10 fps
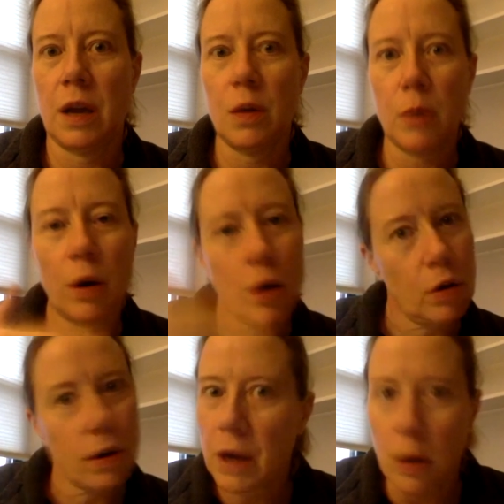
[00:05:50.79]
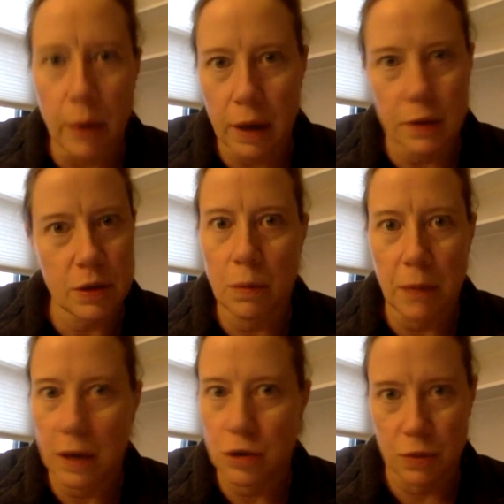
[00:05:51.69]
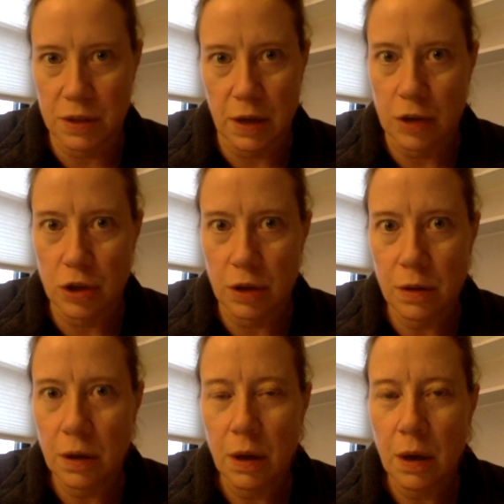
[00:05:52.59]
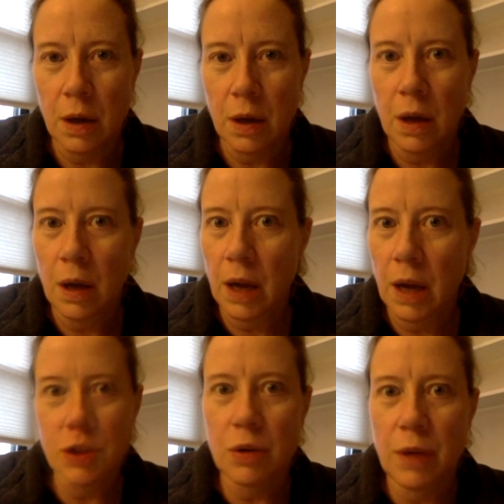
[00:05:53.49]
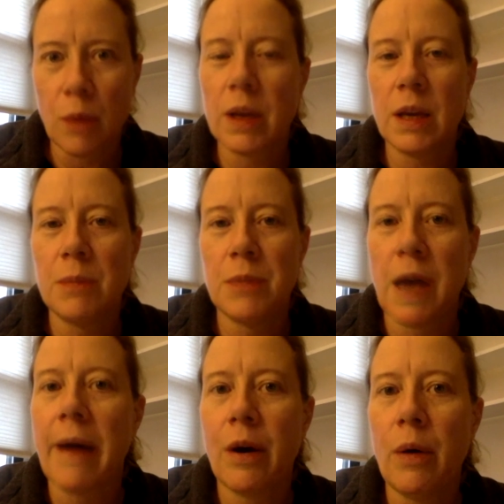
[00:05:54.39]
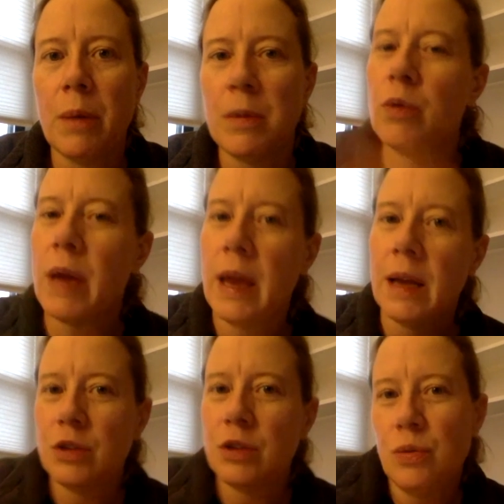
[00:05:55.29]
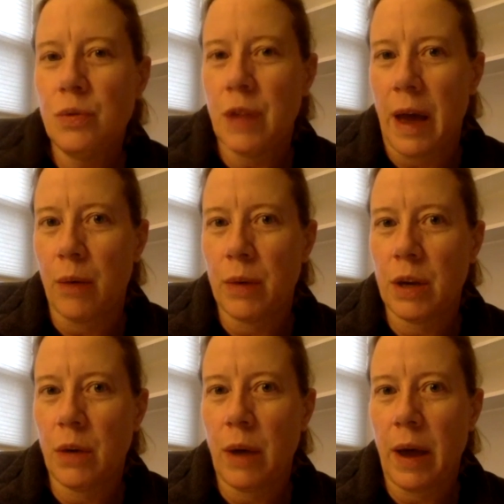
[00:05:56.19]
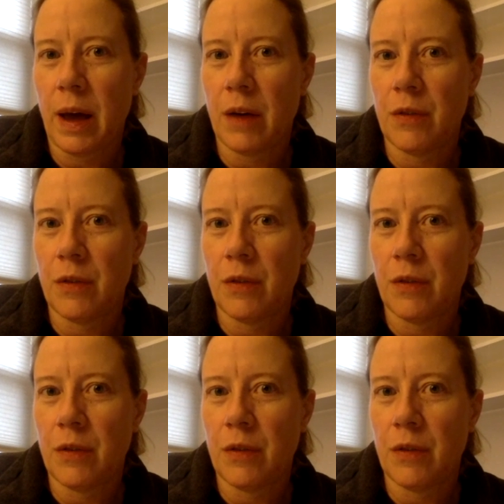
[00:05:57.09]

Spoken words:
We are going to be going into a major recession. And so they want to keep that going, but you can't do that when you have